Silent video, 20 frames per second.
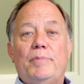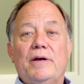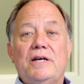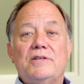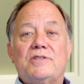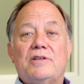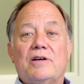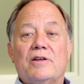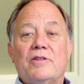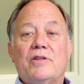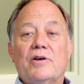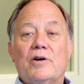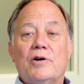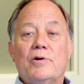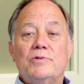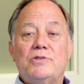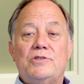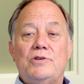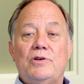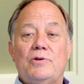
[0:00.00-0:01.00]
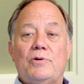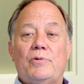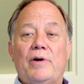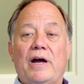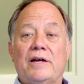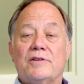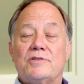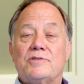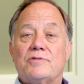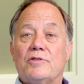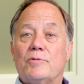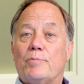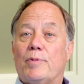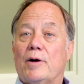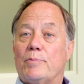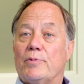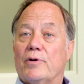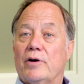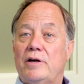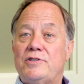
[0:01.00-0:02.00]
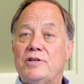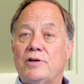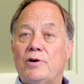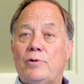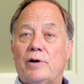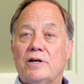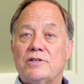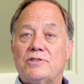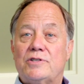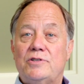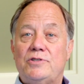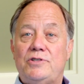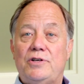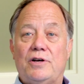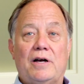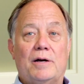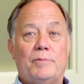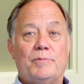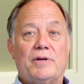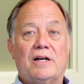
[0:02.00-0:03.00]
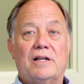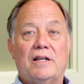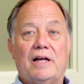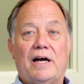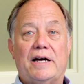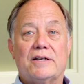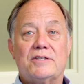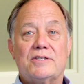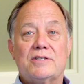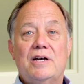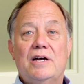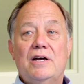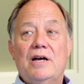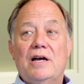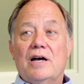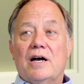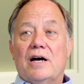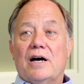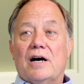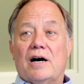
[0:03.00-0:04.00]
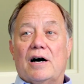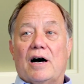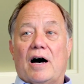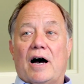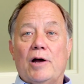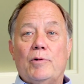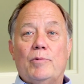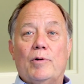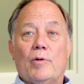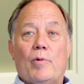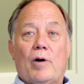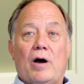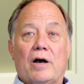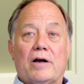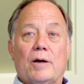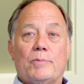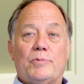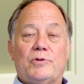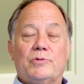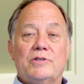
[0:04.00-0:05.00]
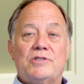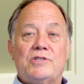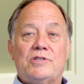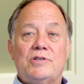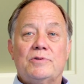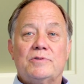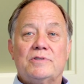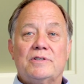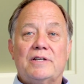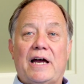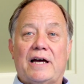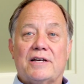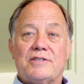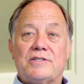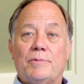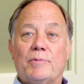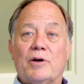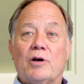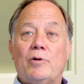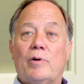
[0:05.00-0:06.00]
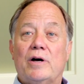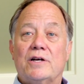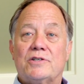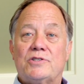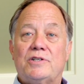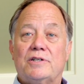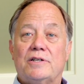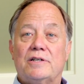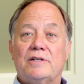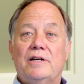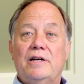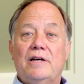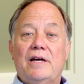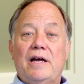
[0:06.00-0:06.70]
Based on those, you answer the preparation questions, you come to class. I will walk up to a student, ask them a question,